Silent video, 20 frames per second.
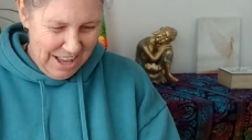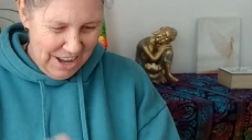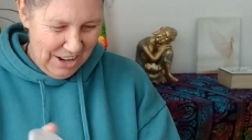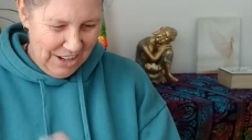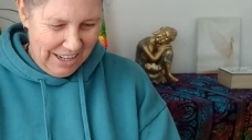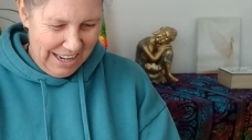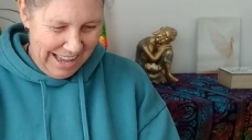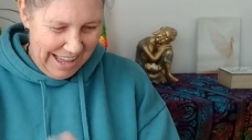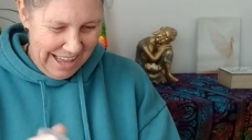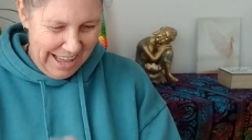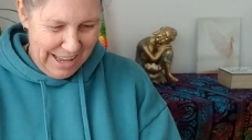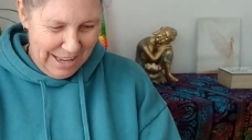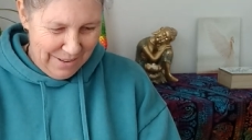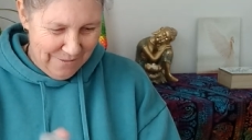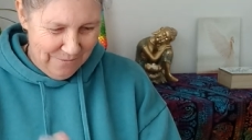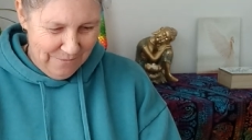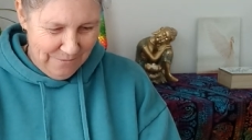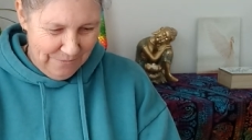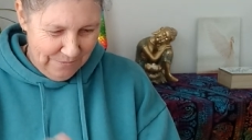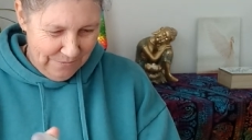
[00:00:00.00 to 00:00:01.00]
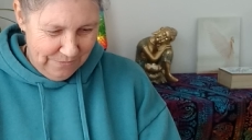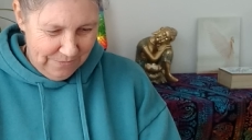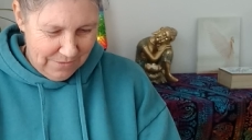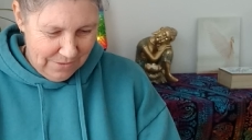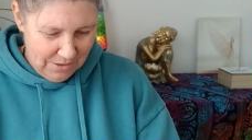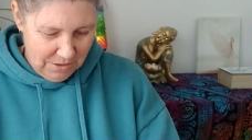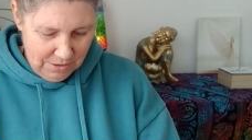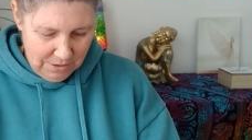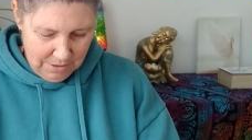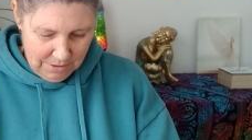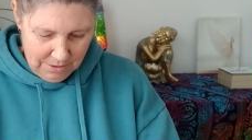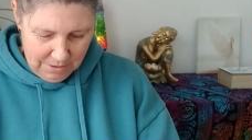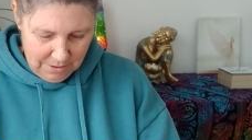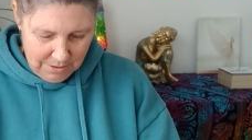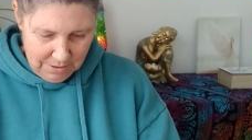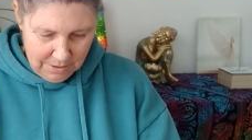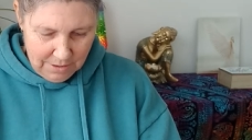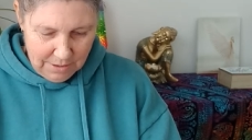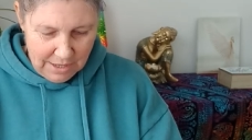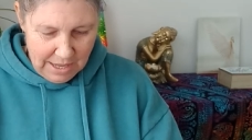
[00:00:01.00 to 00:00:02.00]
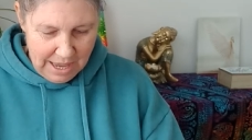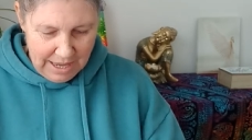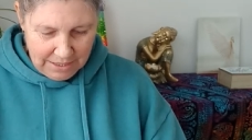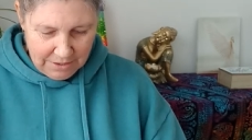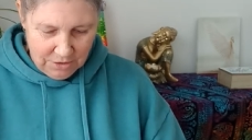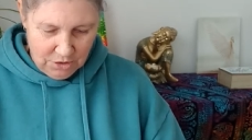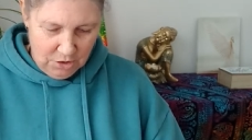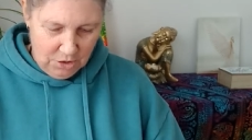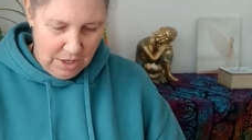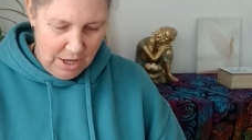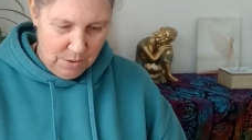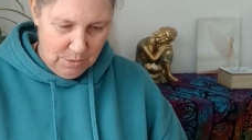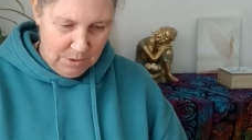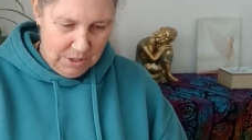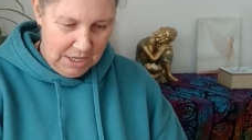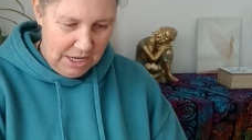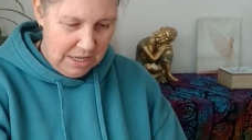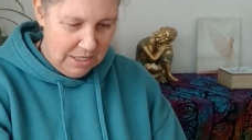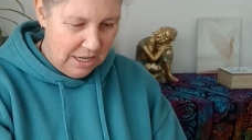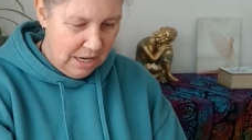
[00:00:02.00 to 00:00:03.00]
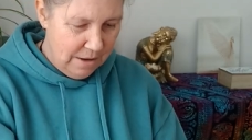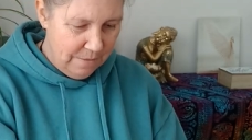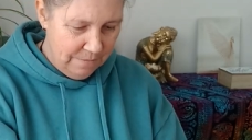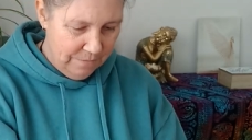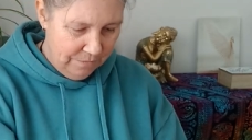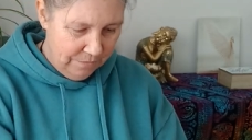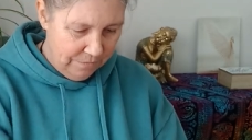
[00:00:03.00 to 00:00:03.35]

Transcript: okay, thanks. That was easy.